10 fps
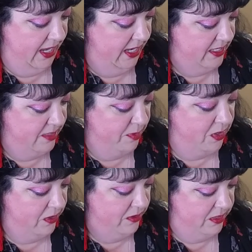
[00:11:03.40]
a
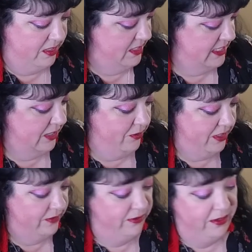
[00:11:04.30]
small
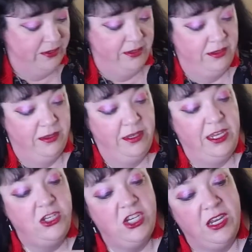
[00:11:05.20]
decorative
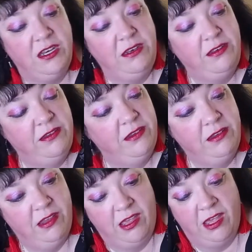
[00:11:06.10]
keychain
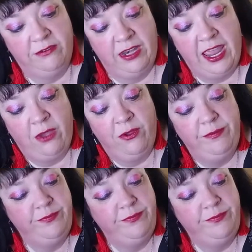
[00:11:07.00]
of an owl.